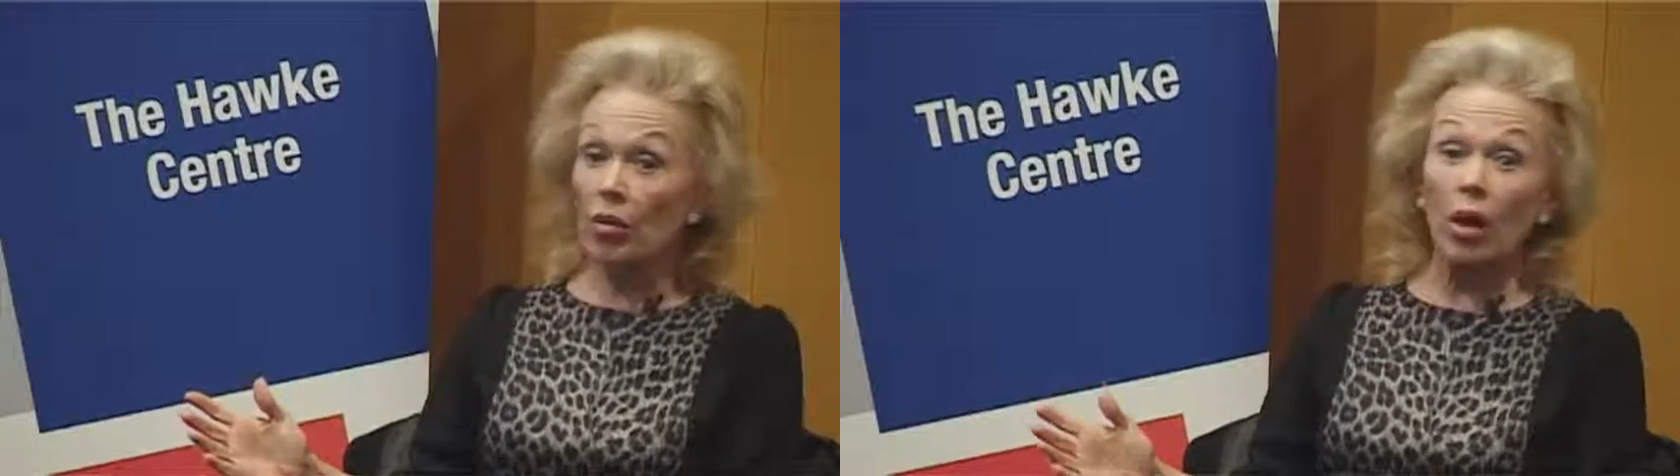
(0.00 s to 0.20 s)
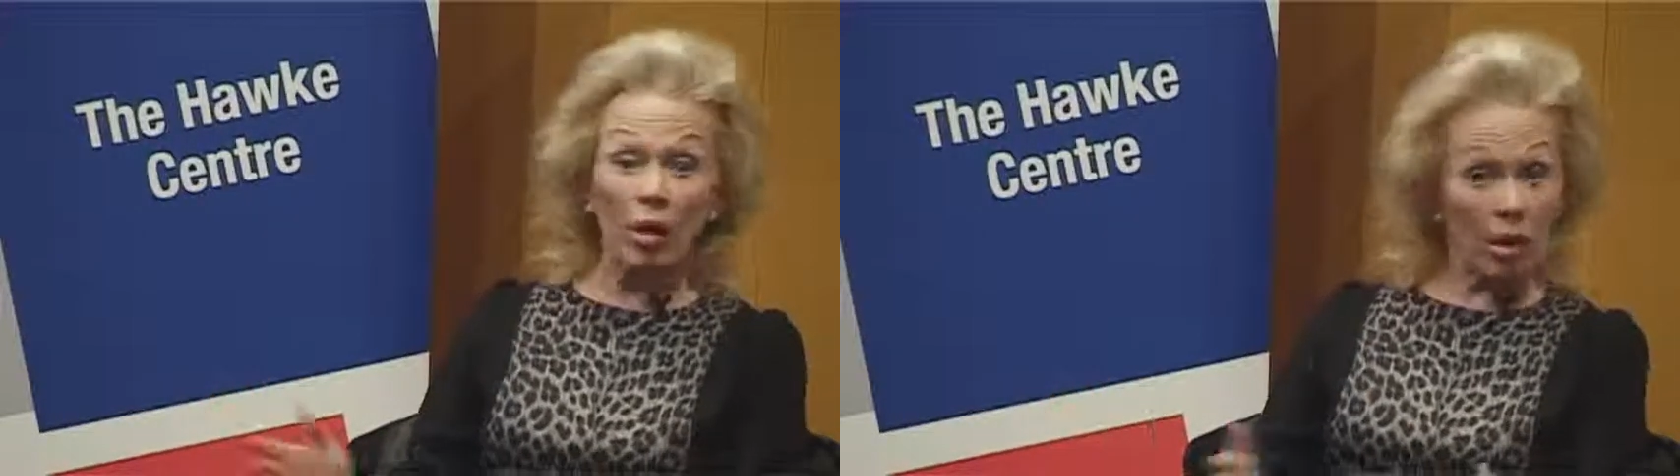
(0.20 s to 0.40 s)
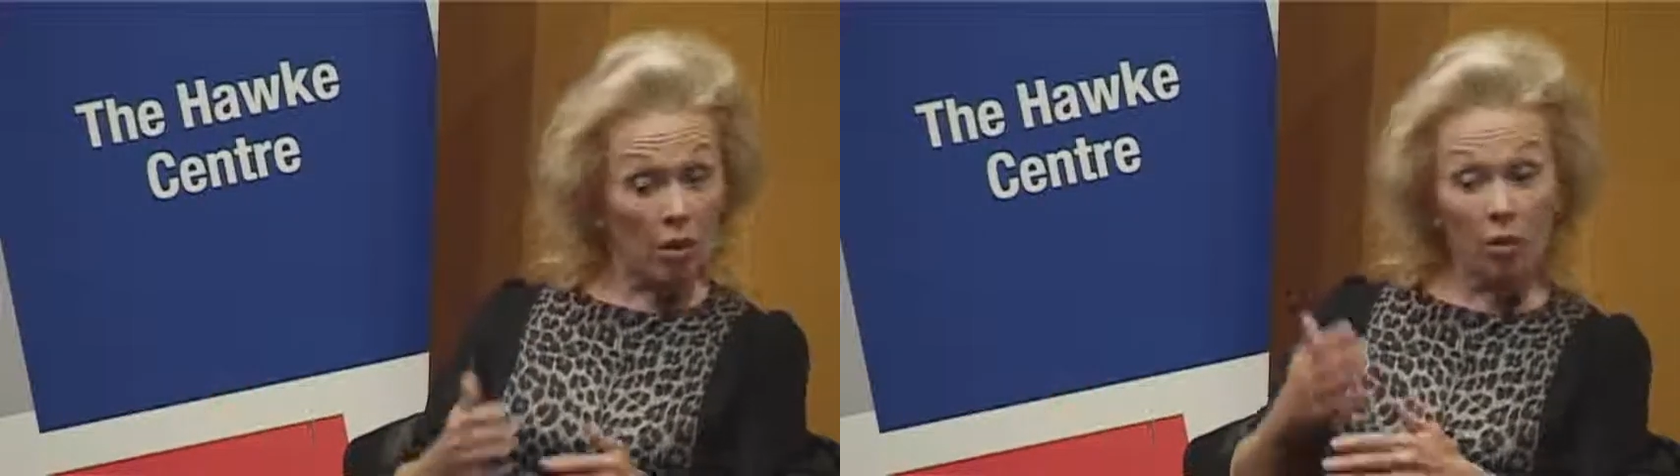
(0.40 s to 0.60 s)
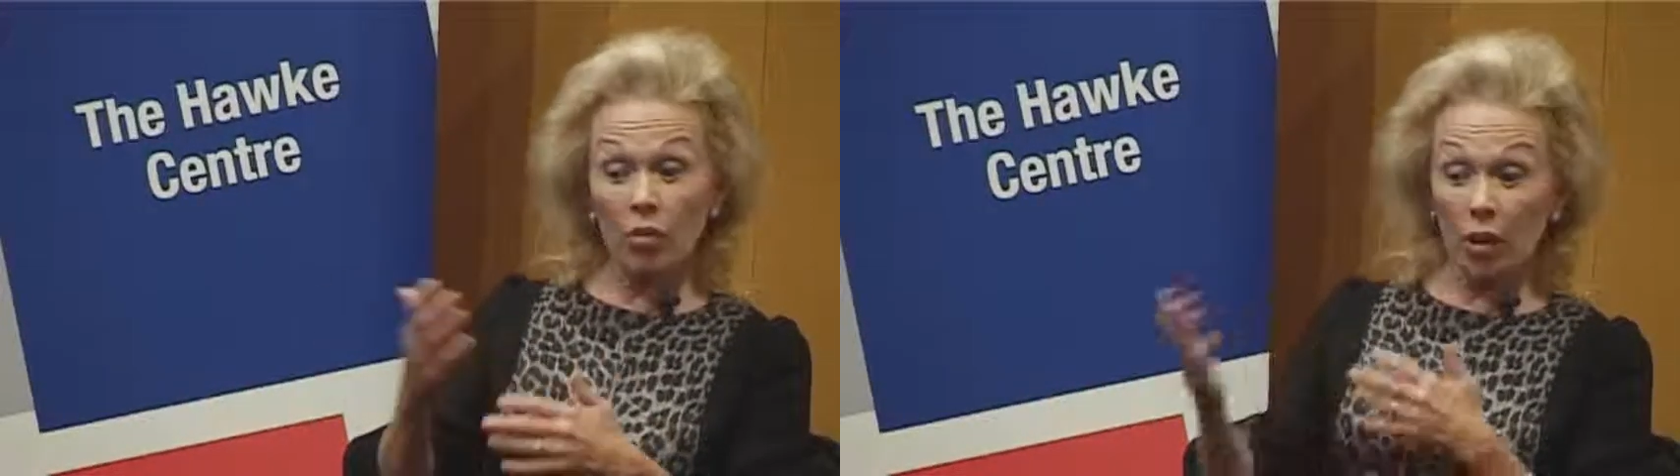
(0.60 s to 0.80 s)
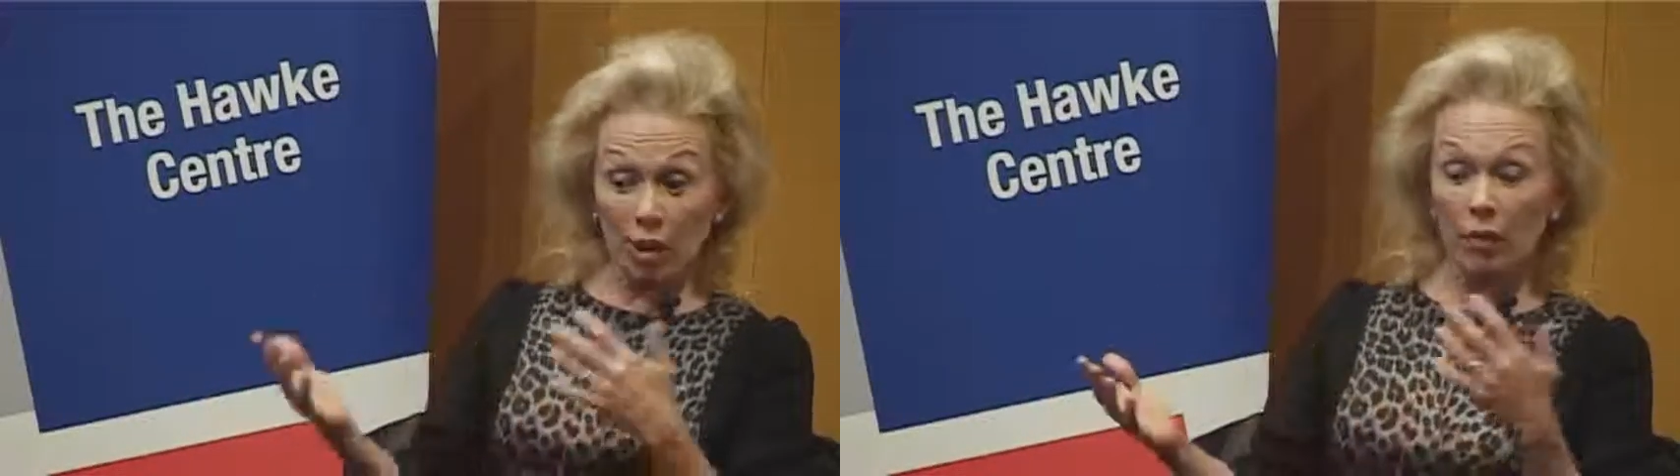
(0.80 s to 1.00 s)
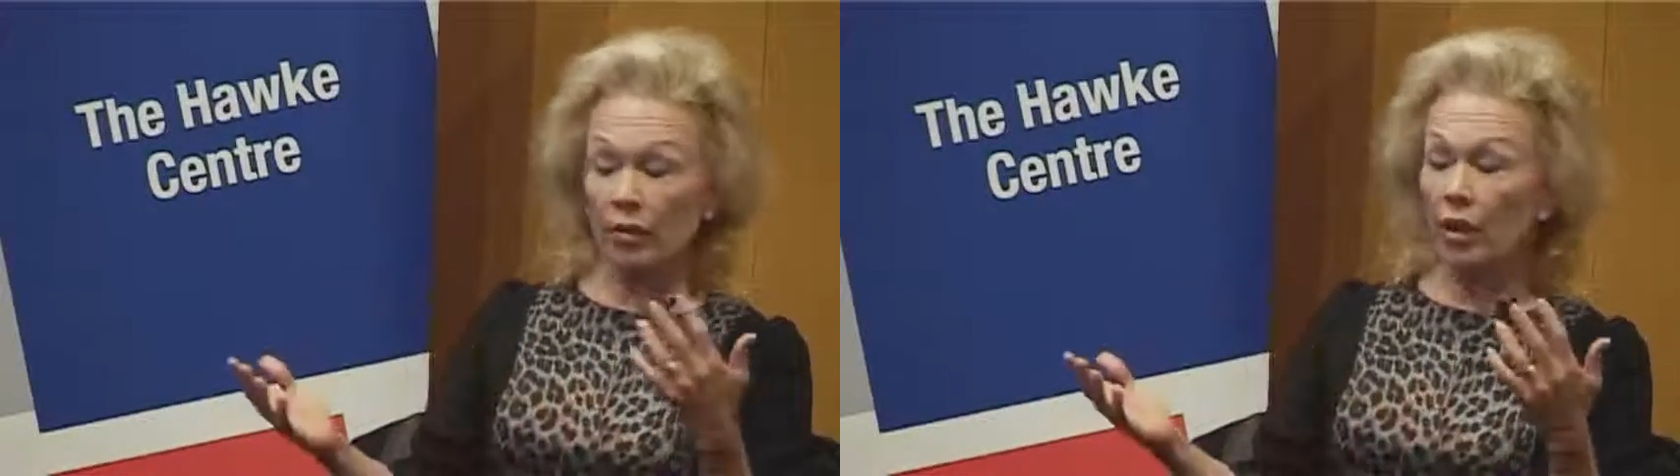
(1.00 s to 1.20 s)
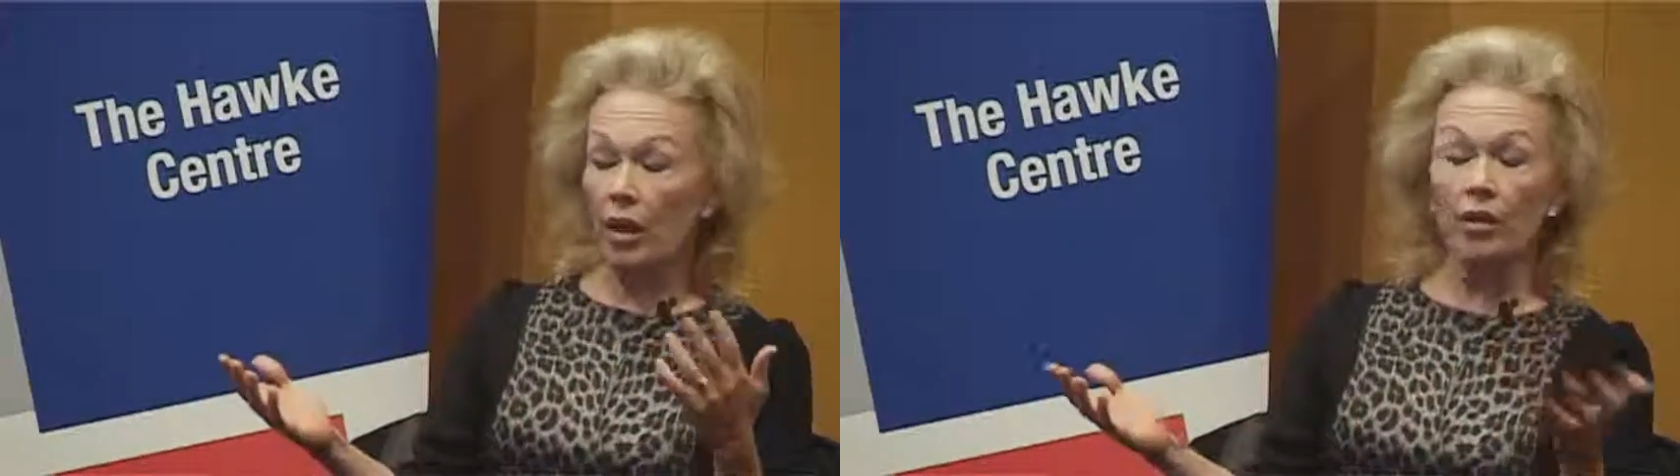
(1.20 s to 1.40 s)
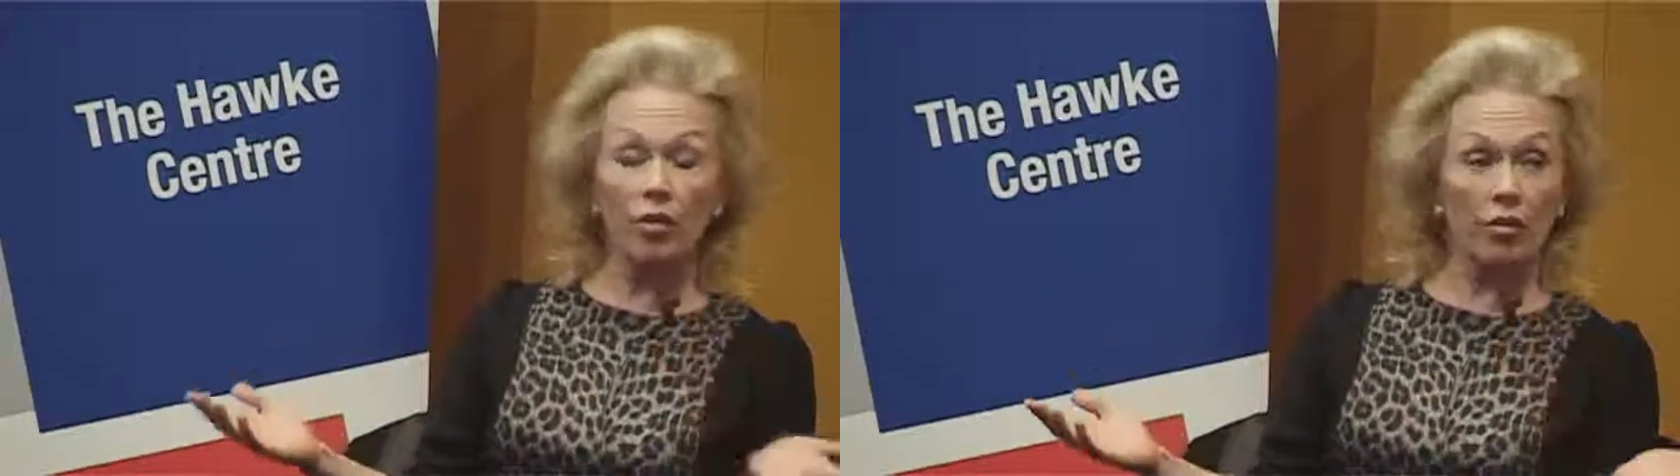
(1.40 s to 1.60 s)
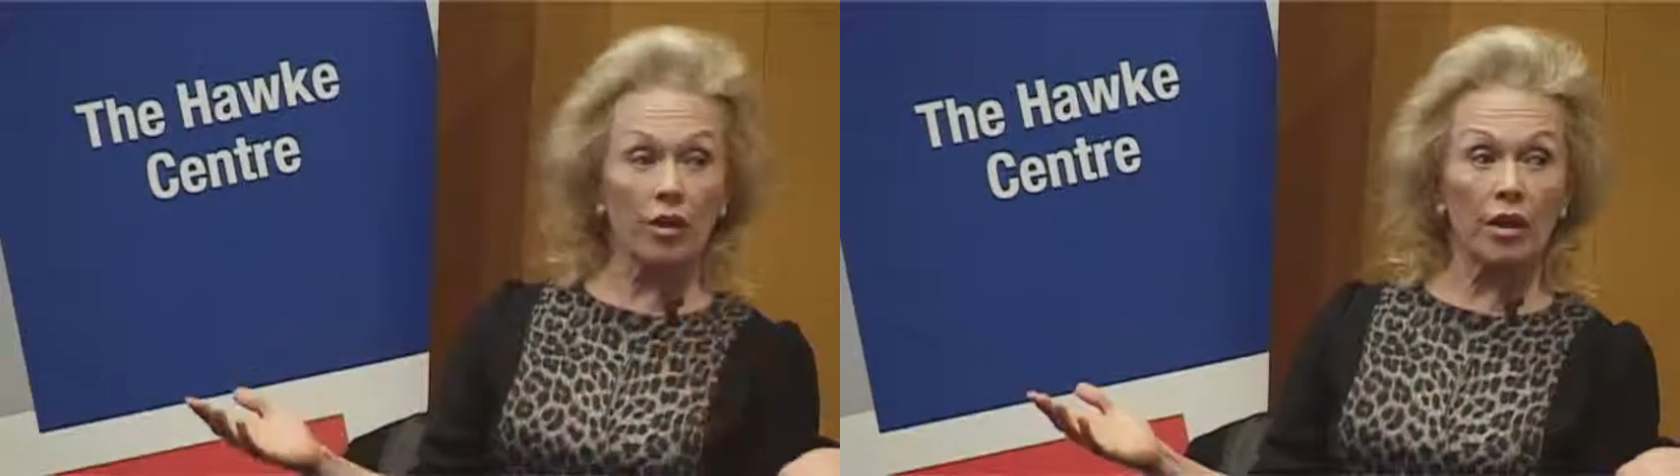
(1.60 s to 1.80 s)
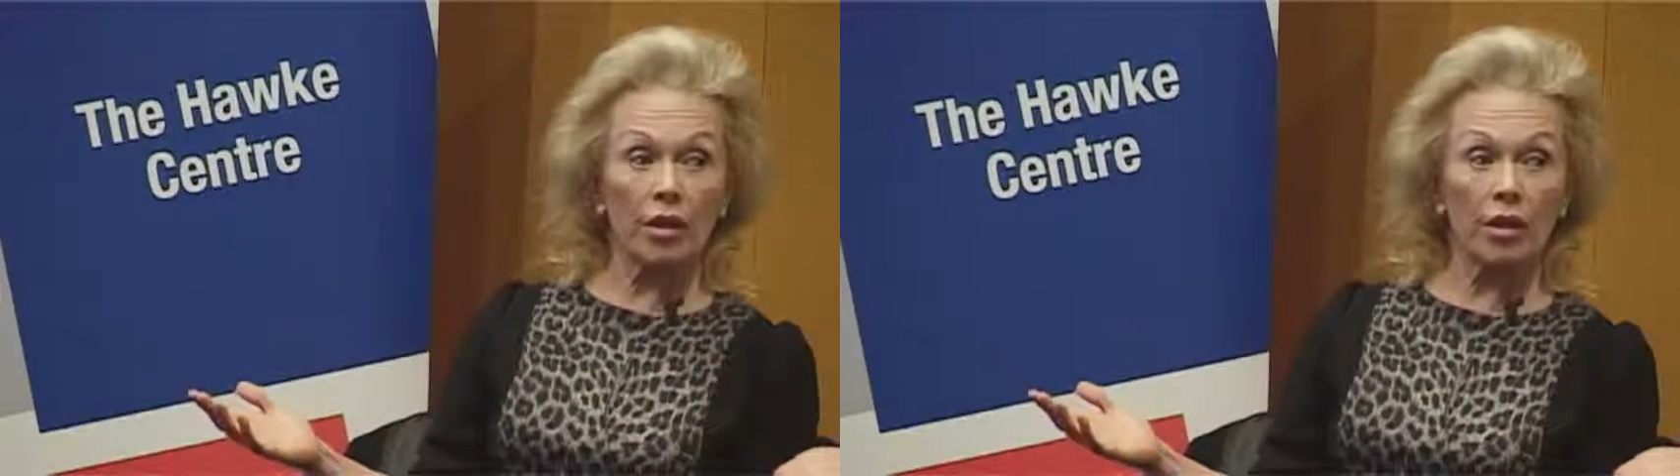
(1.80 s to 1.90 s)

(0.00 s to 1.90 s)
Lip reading: He thought